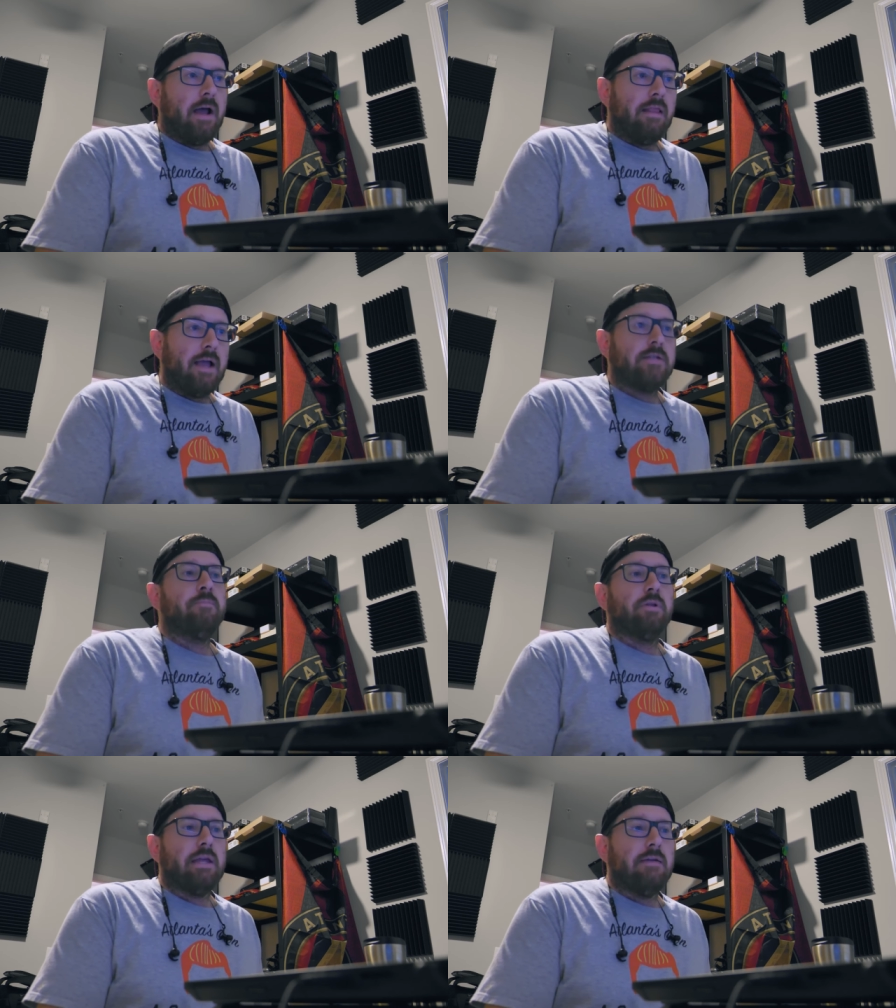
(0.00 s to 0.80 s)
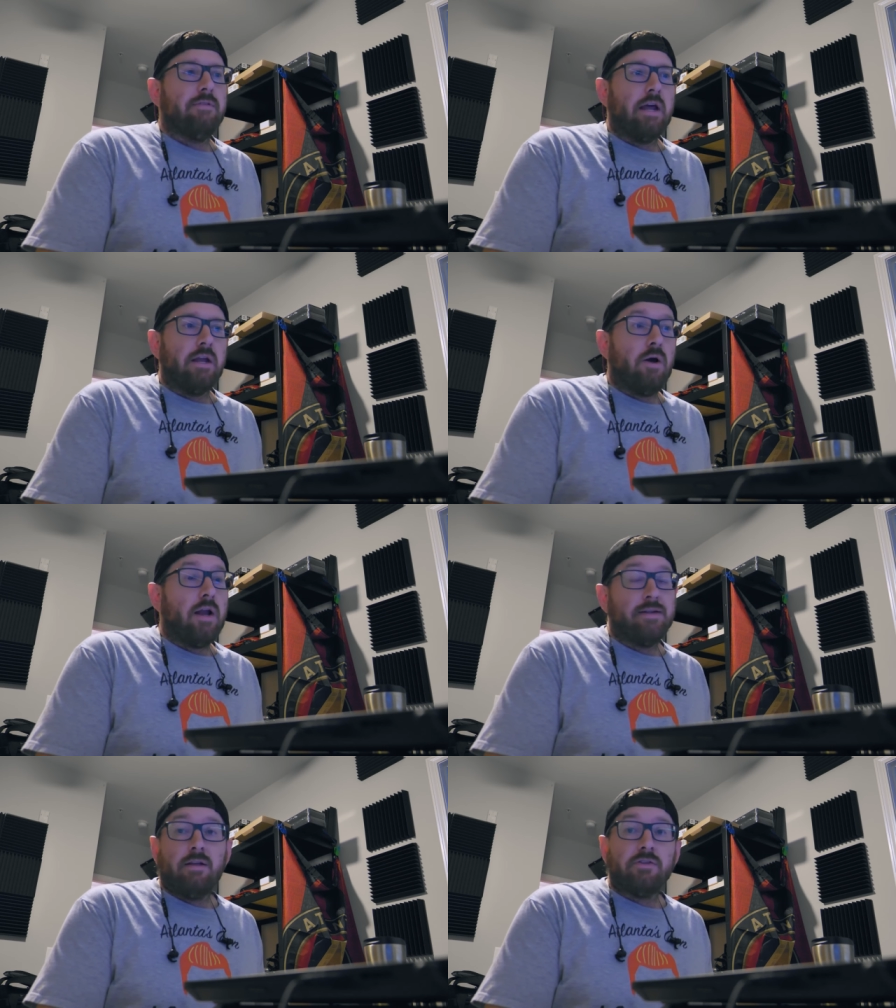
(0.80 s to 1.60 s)
I like to believe that I know
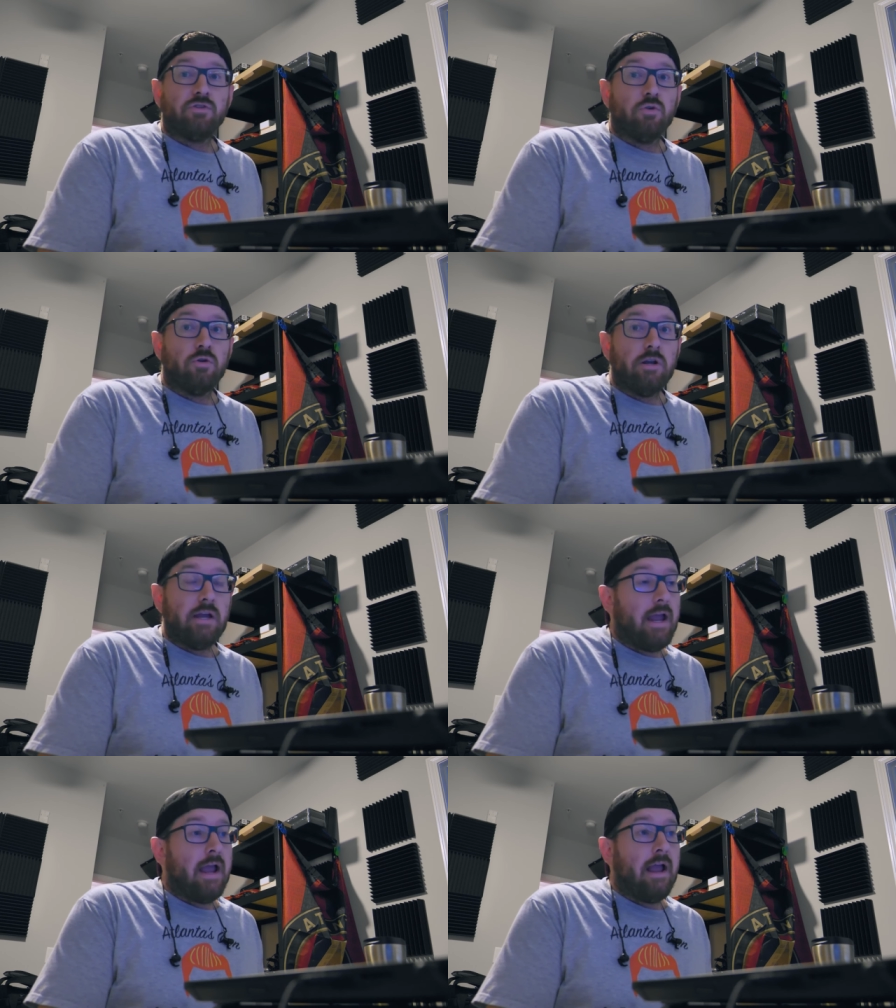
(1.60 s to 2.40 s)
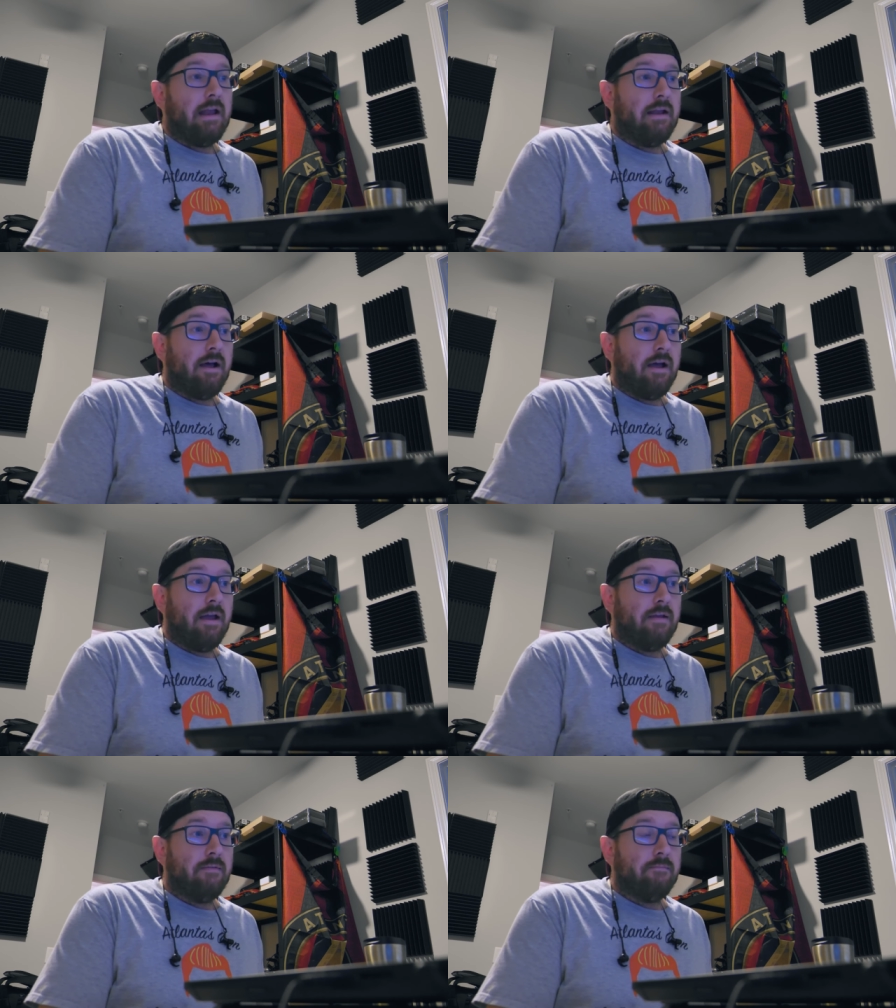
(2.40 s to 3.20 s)
how to tell a story, and
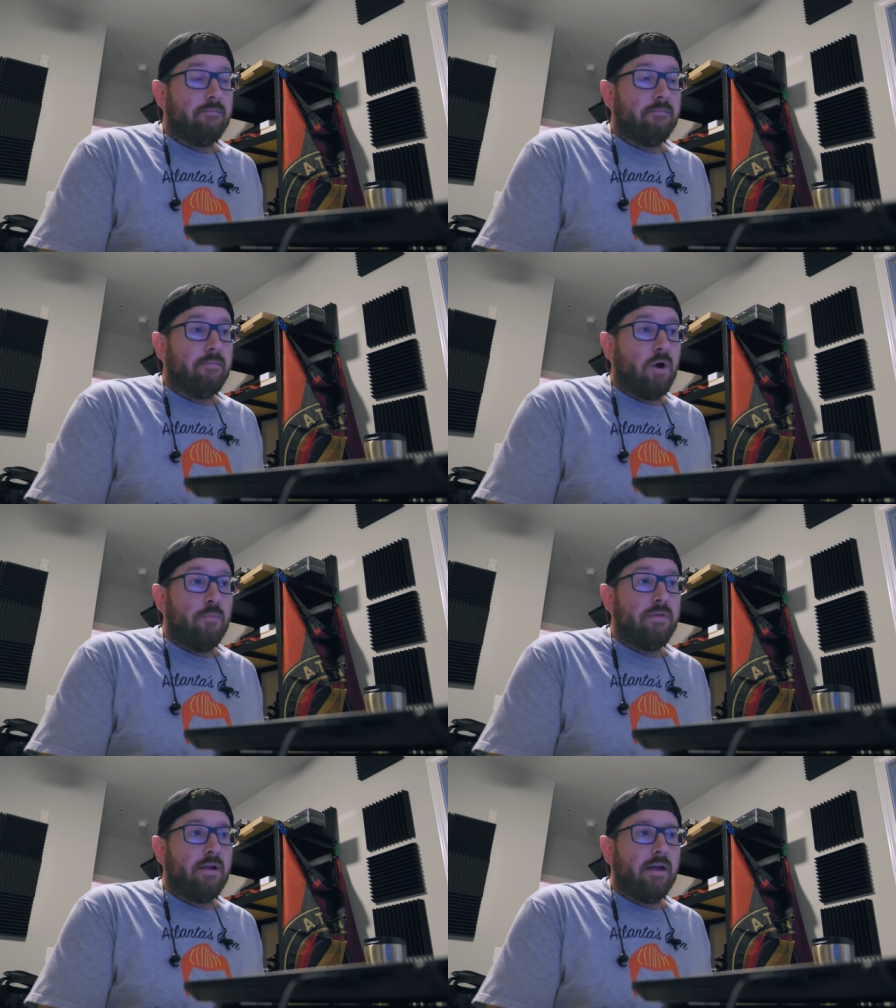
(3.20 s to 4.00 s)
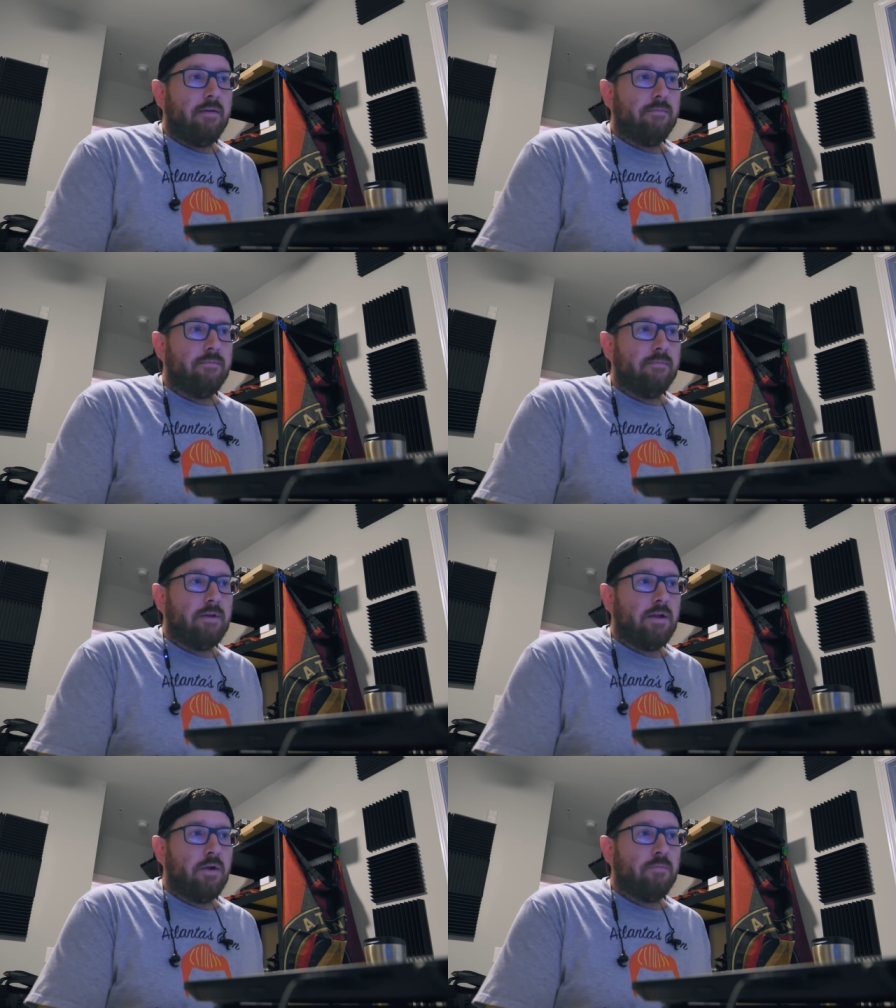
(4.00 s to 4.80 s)
I hope that I,
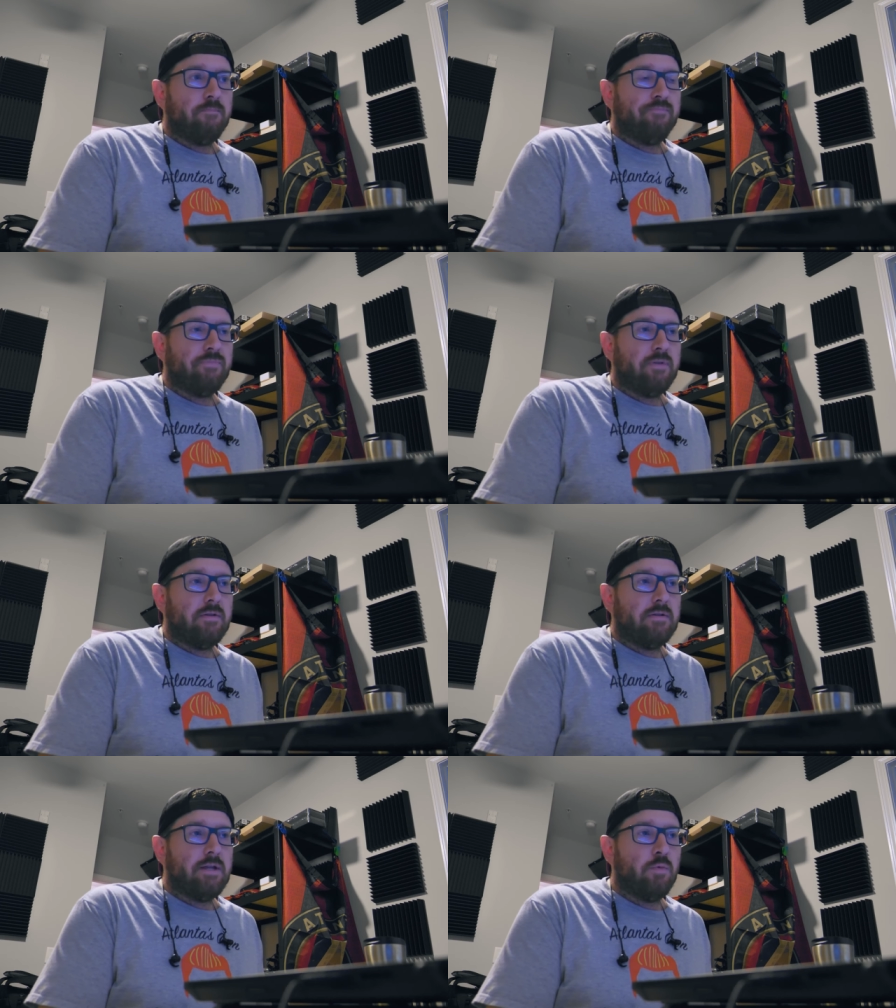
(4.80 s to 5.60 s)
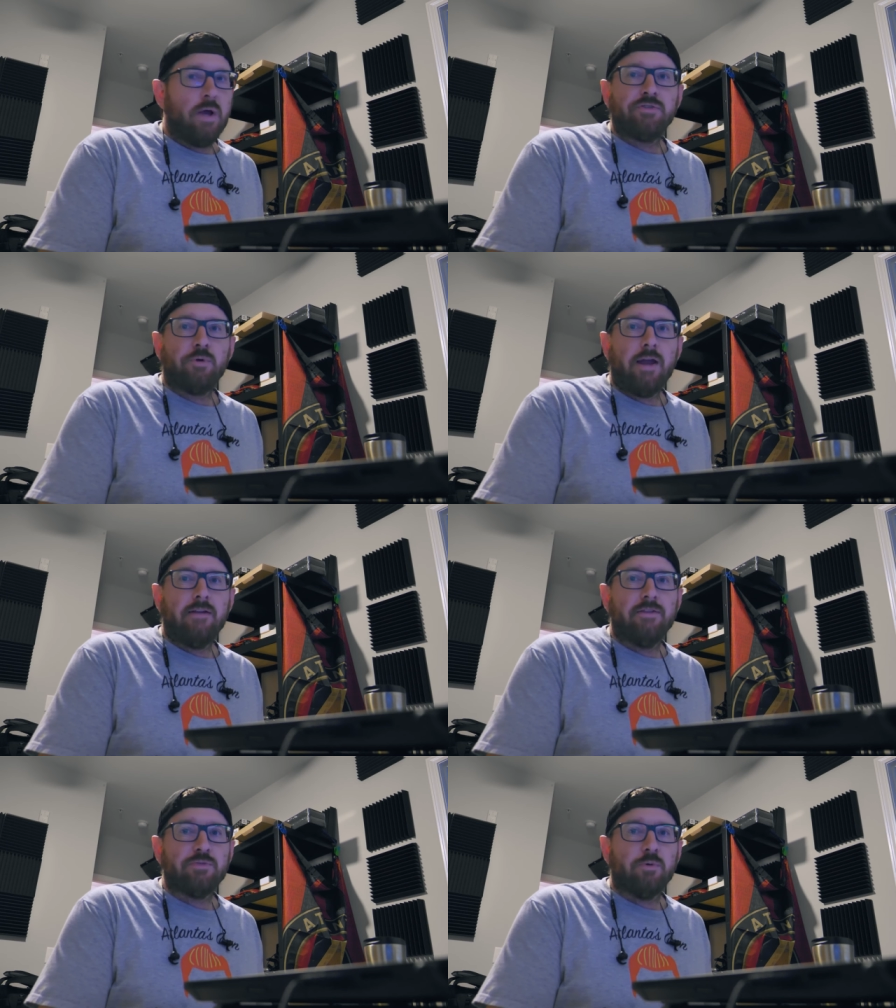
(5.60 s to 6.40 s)
you know, did Wes right
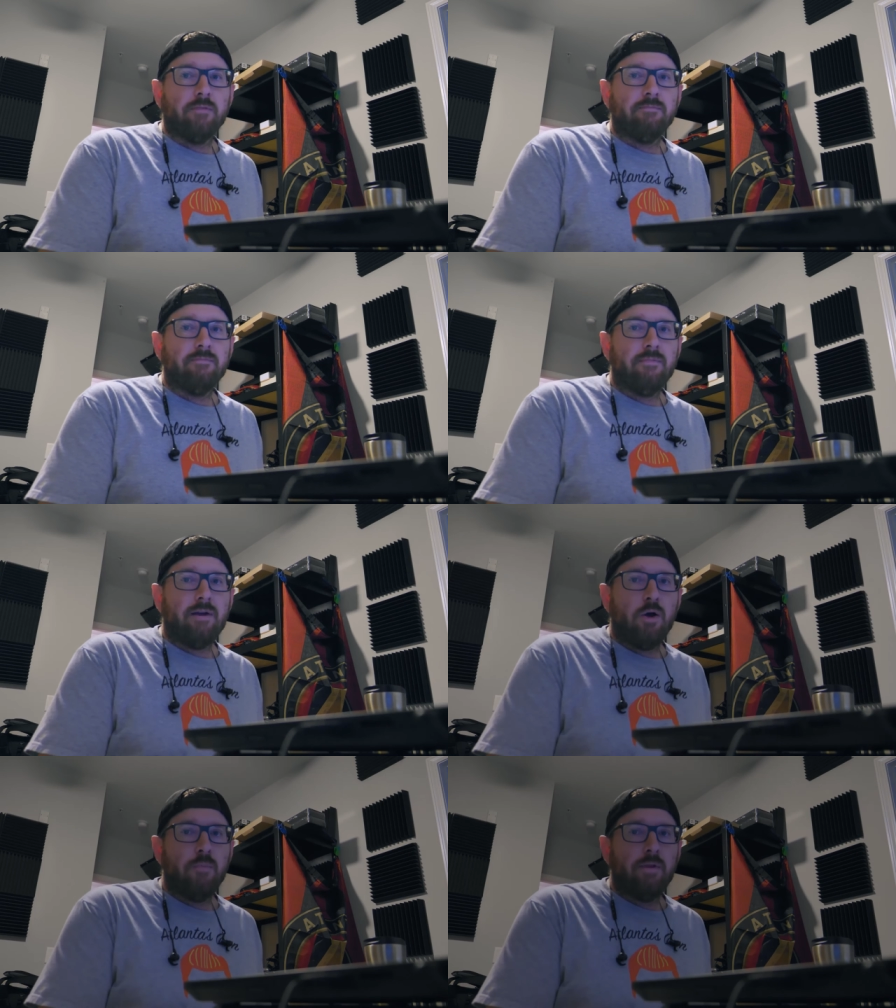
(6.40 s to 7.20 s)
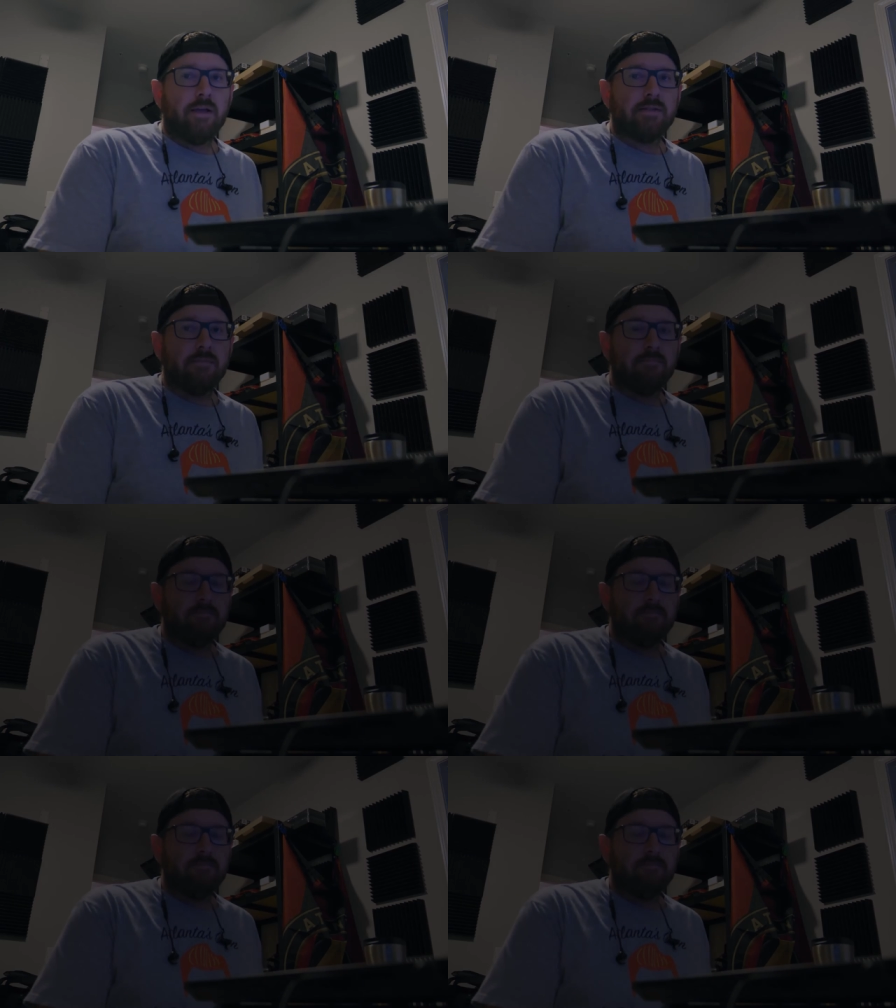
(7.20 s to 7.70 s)
in this one. I hope he likes it.